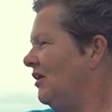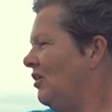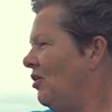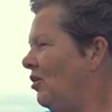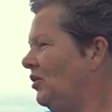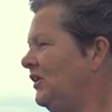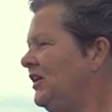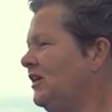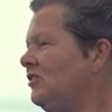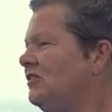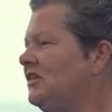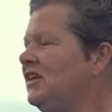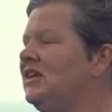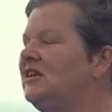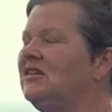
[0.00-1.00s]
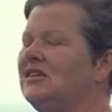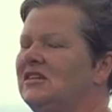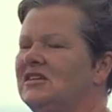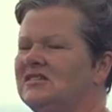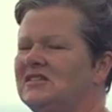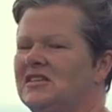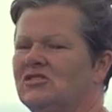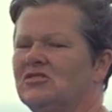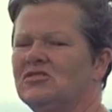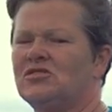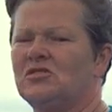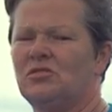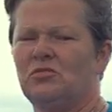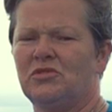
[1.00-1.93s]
all he could hear in his ears